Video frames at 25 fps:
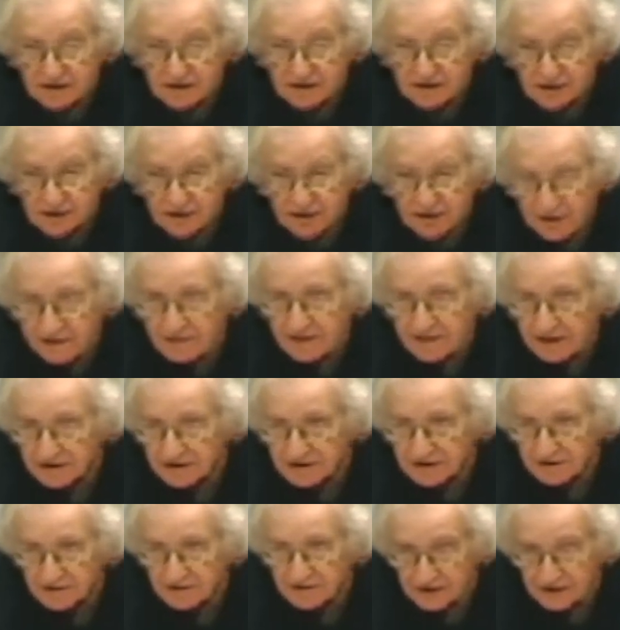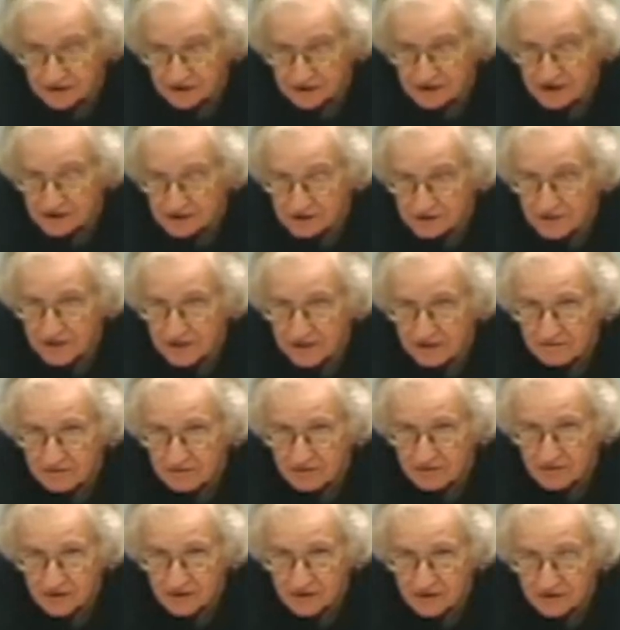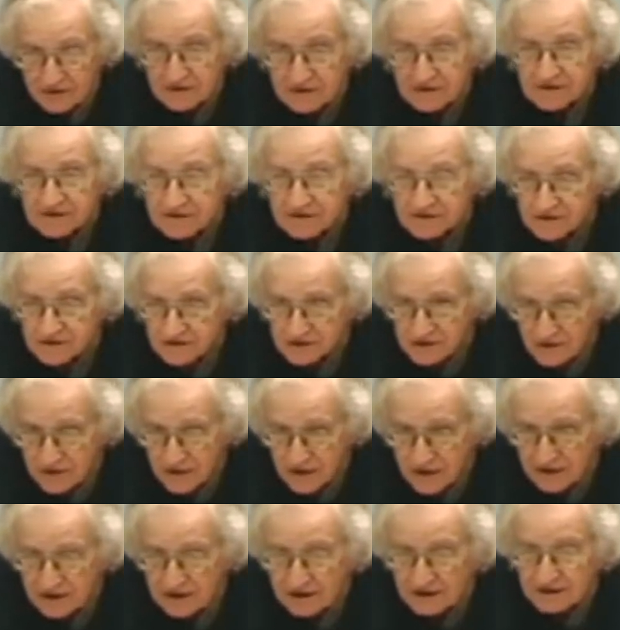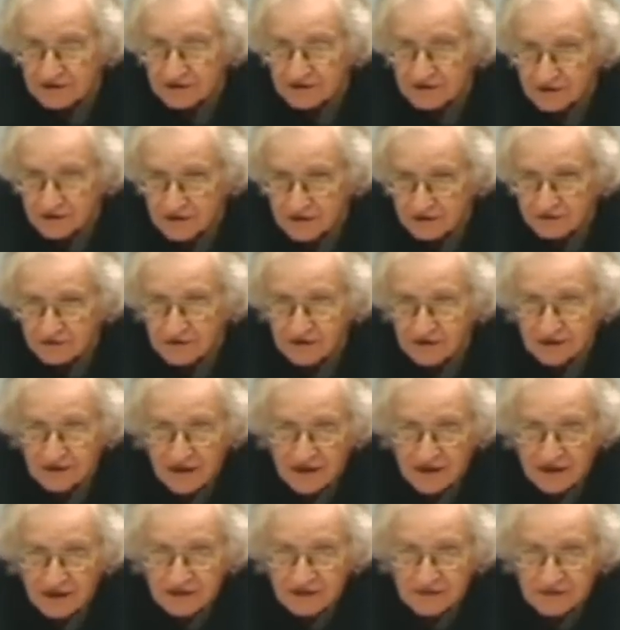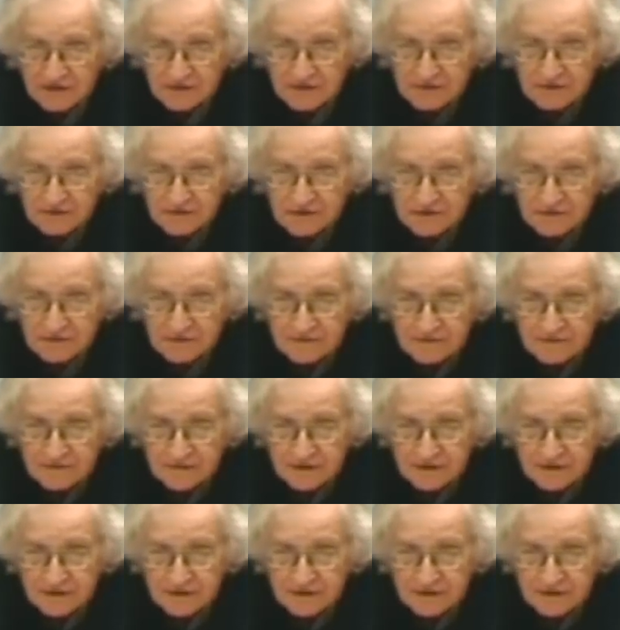Going back to Finkelstein's main point, there's a striking shift in attitudes.